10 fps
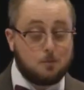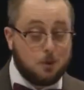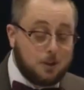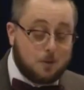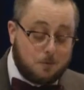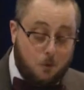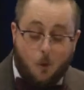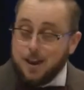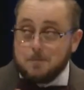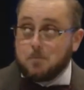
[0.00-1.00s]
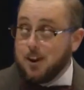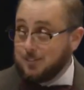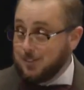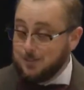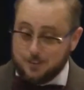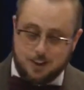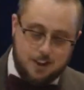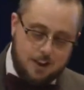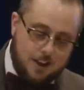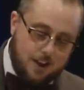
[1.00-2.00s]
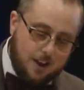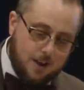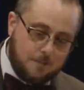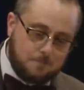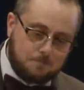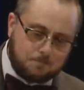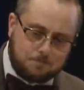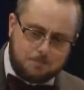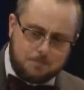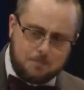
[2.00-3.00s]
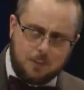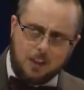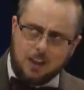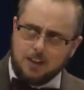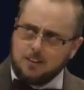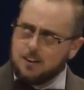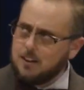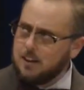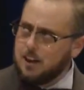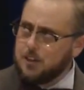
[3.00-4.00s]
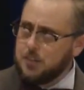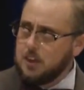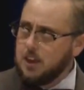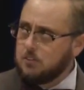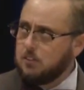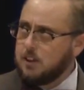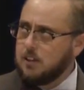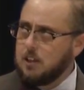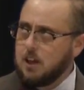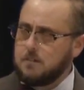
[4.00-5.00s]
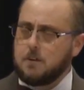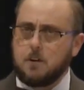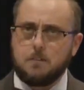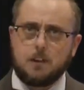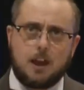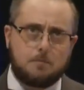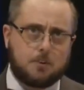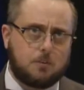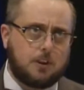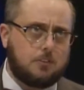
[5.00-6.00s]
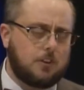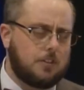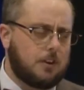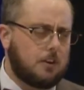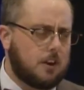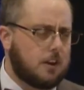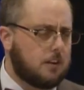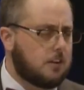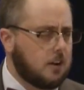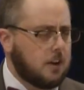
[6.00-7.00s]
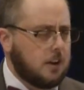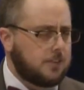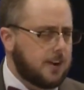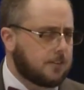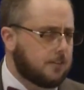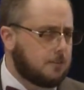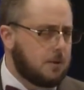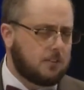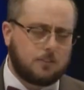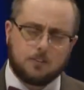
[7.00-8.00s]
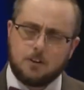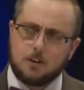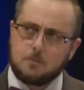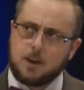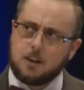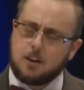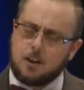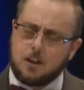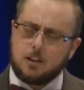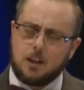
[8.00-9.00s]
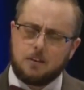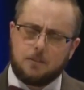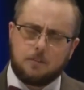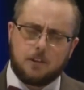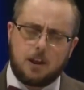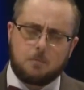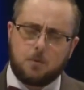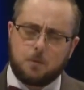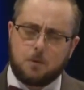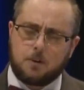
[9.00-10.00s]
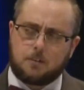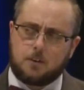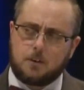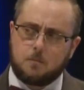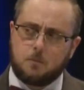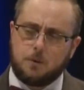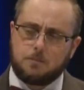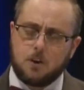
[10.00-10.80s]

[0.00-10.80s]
Really quite impressive. And I think actually a lot of overlap between each other, and as Dr. Sebesta will talk about, a lot of overlap with what we've